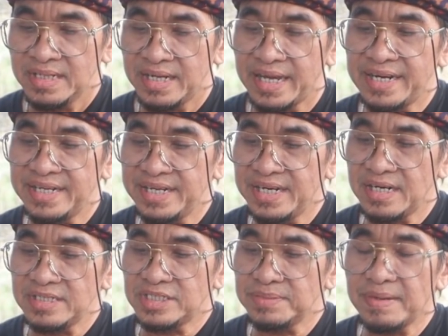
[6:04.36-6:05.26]
And here
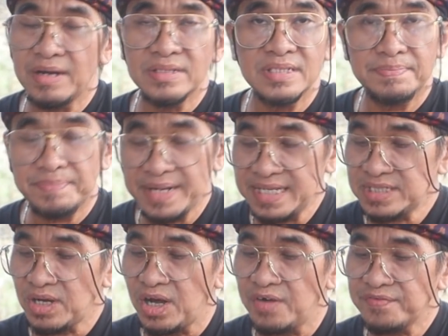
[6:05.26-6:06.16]
is about the
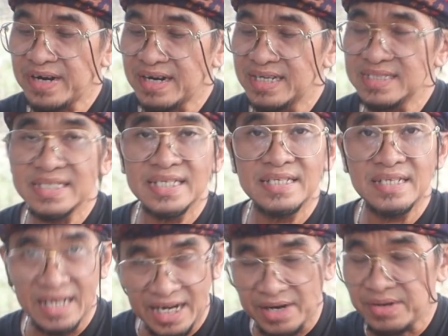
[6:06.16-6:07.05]
place of
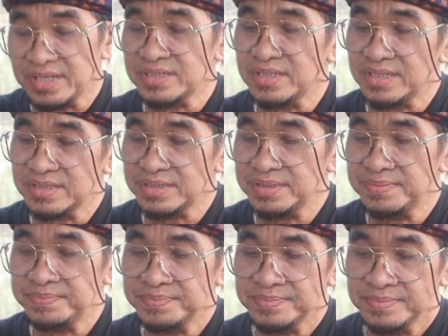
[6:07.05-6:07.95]
quarantine. I already told you.
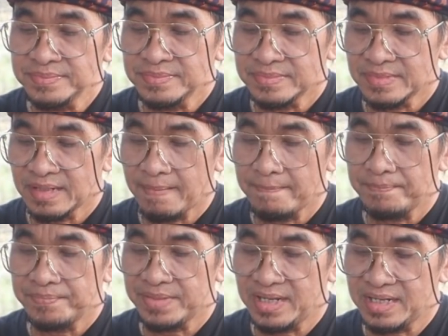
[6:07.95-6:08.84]

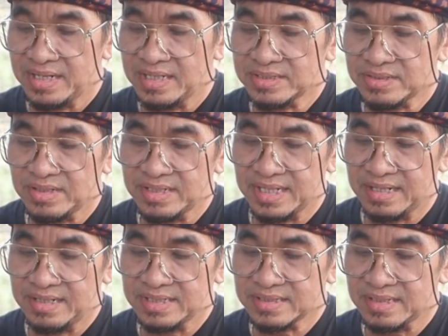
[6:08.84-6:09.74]
And let's scroll
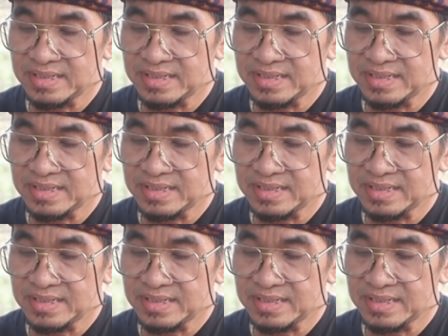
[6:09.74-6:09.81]
down. And